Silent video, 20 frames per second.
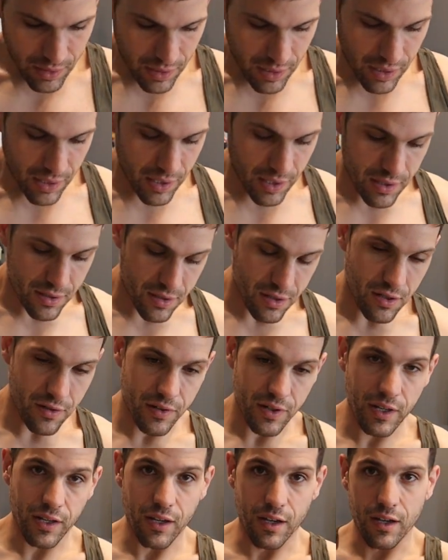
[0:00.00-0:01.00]
a
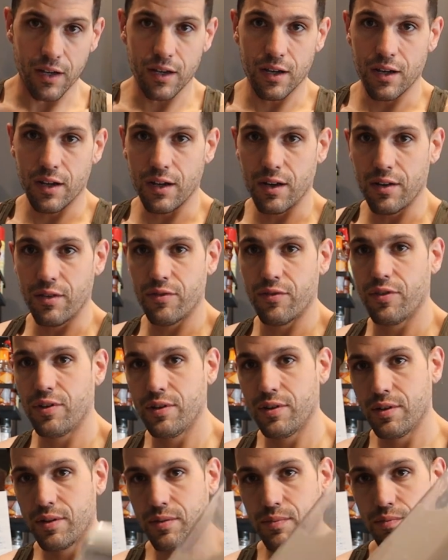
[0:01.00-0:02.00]
serving of
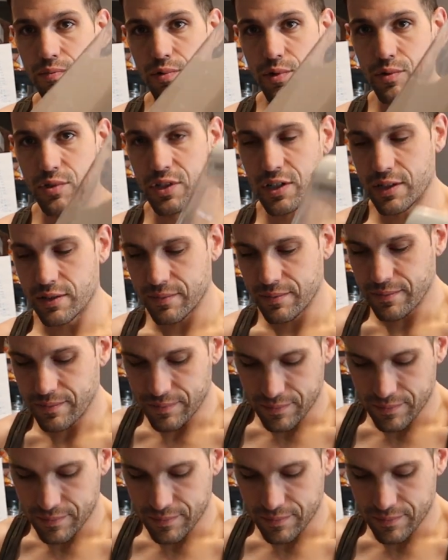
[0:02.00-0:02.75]
protein.